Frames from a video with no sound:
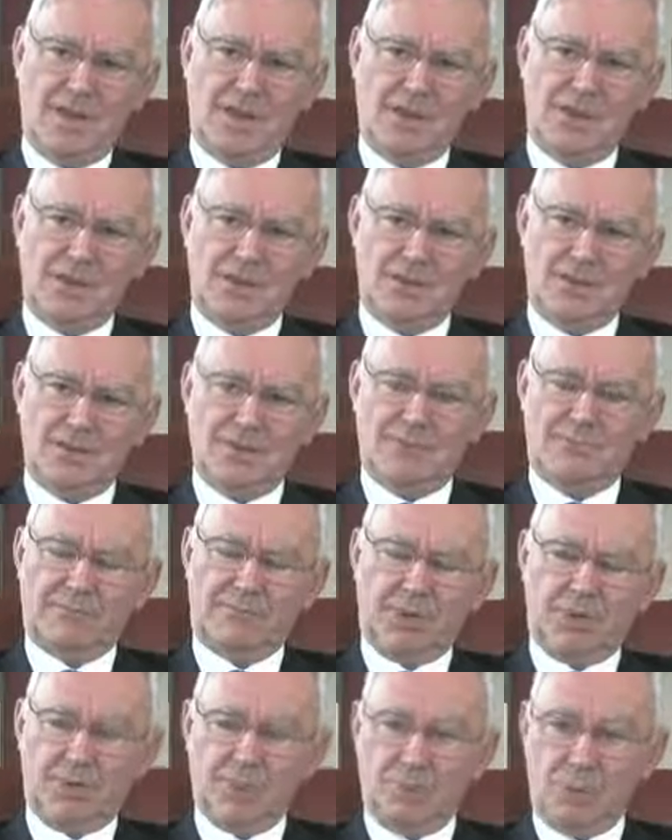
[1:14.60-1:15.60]
in
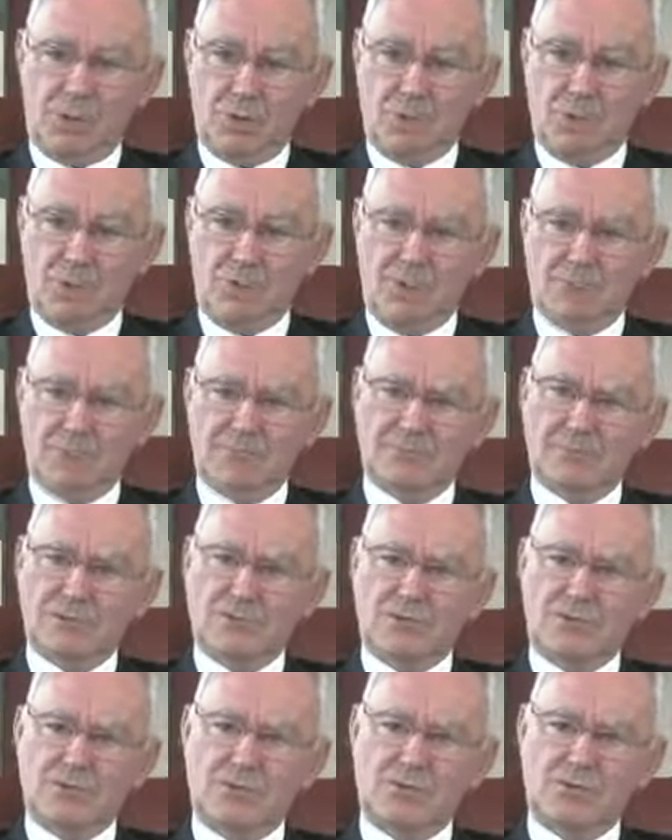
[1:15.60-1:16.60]
different modules.
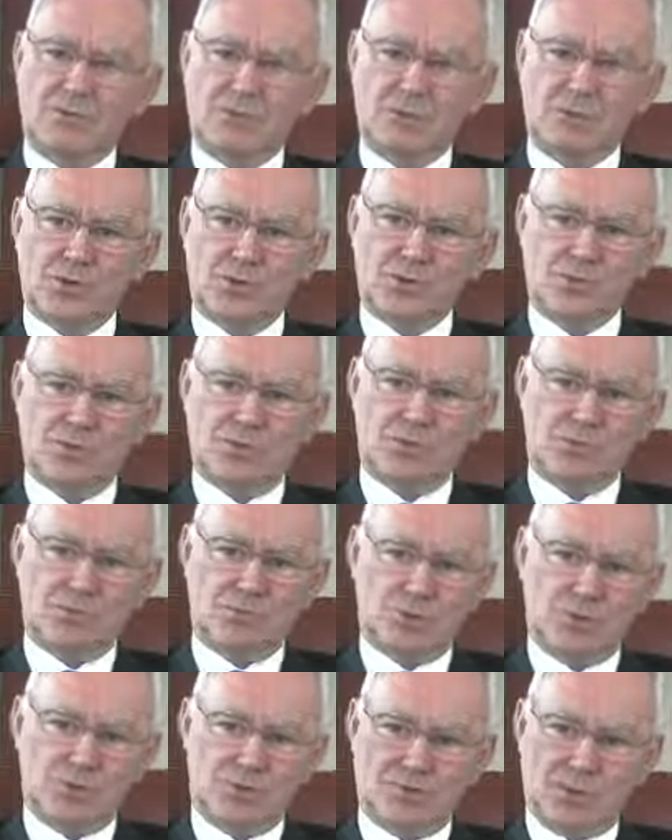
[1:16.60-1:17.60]
So the first
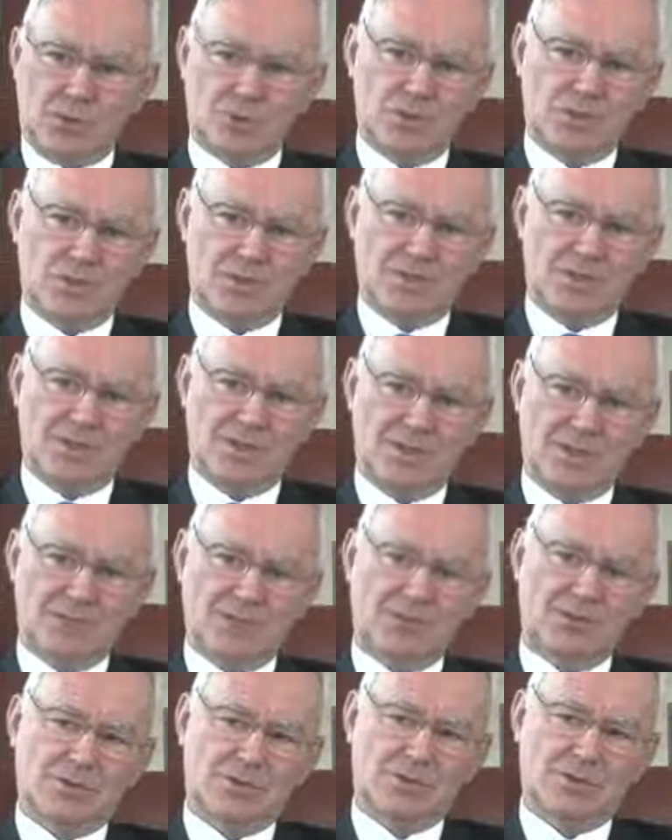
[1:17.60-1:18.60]
one was purchasing,
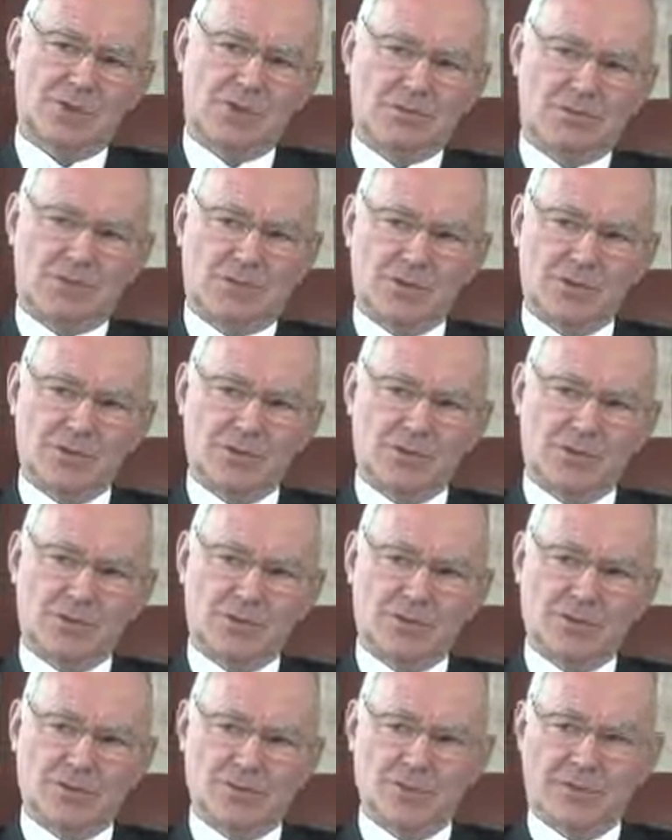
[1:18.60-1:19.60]
the second one
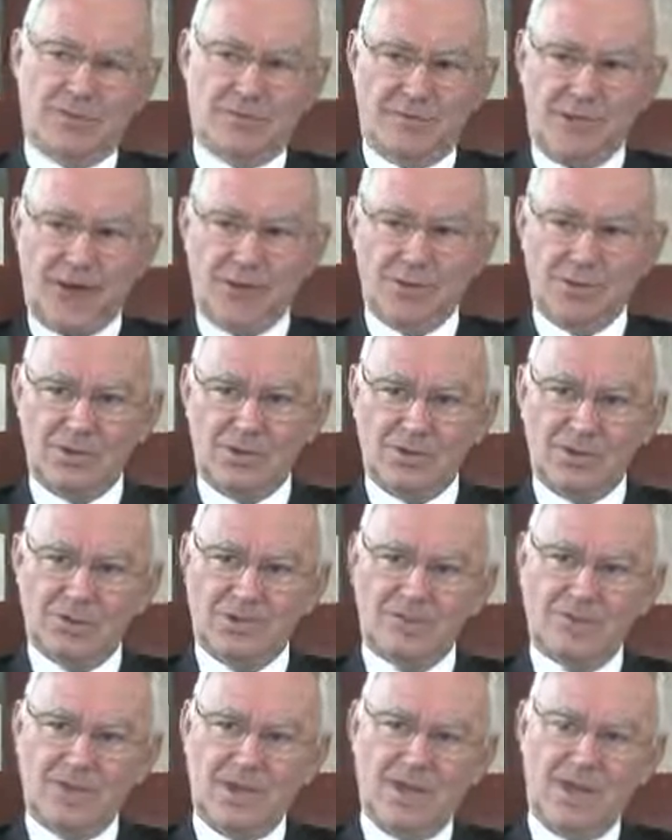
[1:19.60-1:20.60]
was
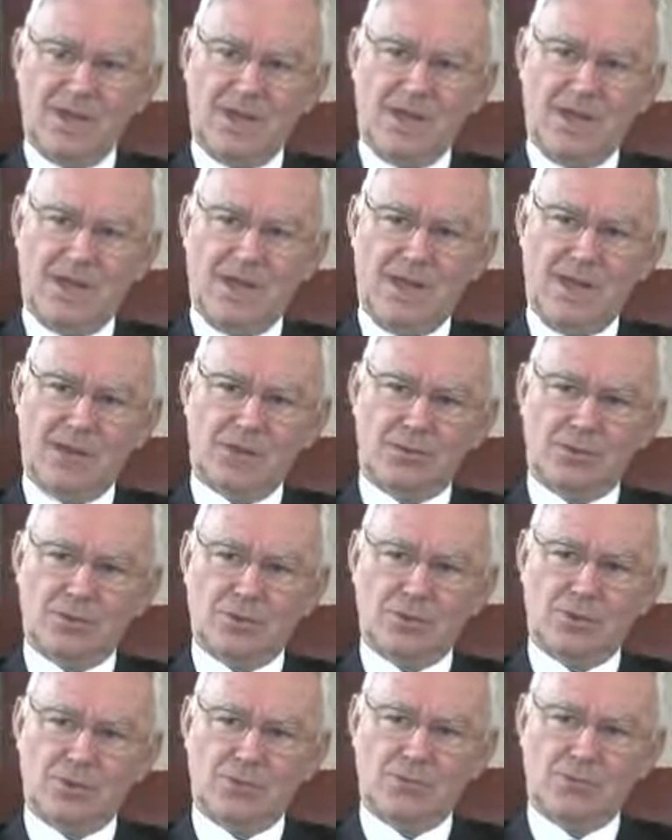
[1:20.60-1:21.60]
finance, and
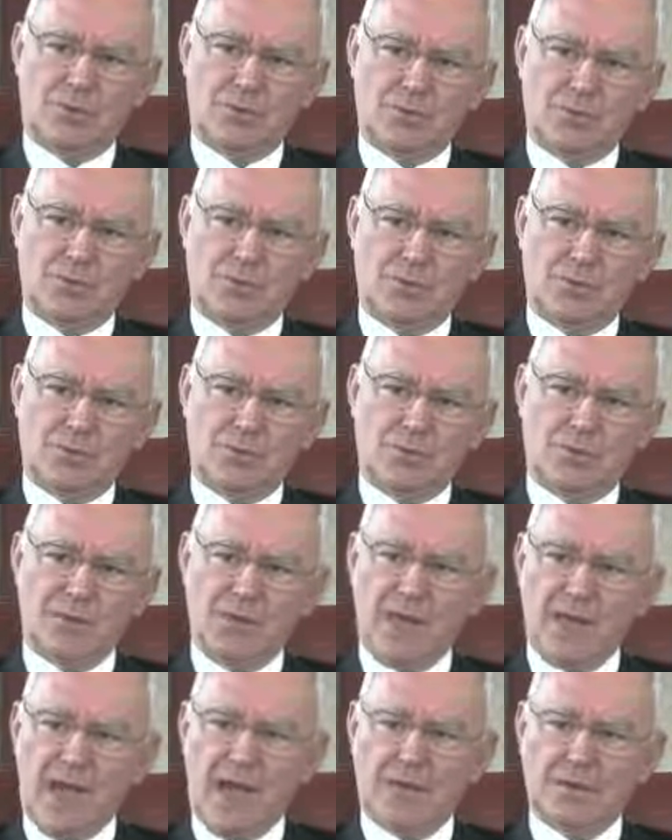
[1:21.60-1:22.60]
the third one was
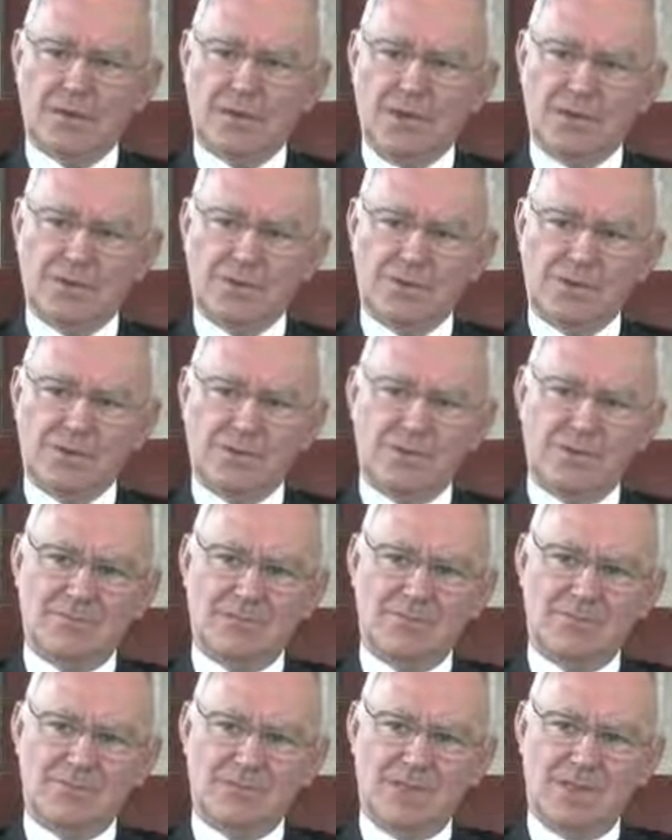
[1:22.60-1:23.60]
the ERP
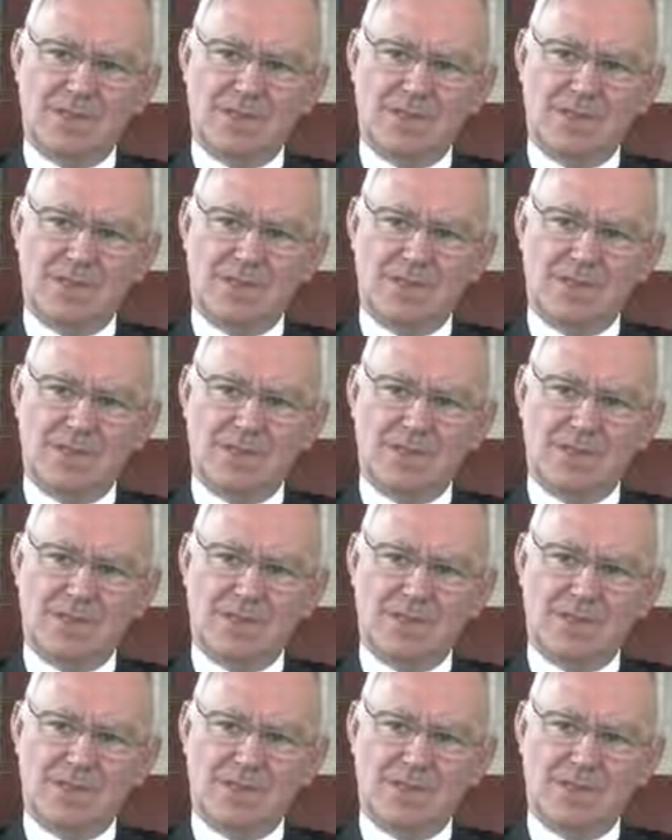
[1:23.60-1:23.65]
system.